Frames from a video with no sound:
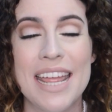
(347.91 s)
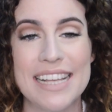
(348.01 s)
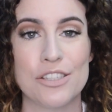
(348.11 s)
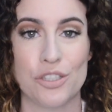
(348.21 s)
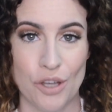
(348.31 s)

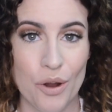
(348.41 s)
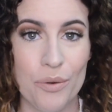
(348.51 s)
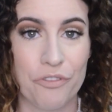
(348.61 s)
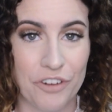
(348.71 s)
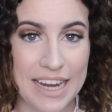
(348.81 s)
It's
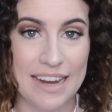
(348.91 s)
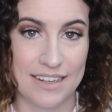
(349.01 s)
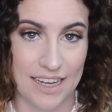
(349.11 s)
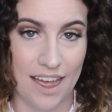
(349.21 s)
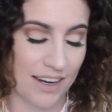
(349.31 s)
so
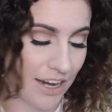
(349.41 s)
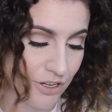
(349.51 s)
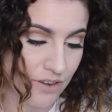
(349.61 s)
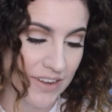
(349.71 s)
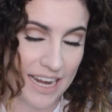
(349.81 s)
freaking dark, I
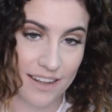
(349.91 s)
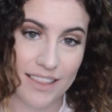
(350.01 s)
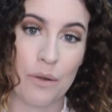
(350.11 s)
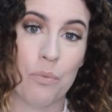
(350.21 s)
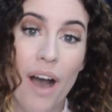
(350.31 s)
don't even get it.
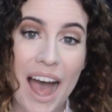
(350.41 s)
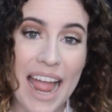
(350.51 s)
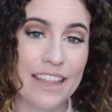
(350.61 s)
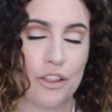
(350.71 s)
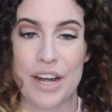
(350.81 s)
Like,
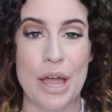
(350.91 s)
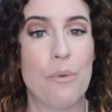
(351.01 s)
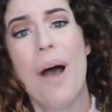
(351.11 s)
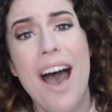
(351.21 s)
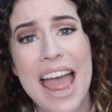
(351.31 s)
why,
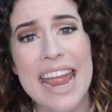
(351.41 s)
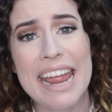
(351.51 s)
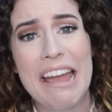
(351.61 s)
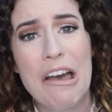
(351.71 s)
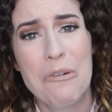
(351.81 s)
L'Oreal?
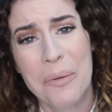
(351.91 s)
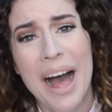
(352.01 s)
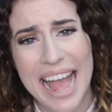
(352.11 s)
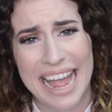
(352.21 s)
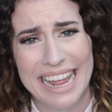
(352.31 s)
Why?
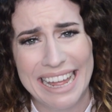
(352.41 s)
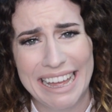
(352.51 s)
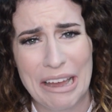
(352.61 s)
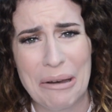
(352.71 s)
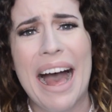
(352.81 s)
Why?
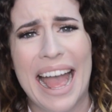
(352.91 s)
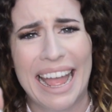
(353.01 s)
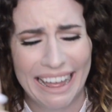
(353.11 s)
Why?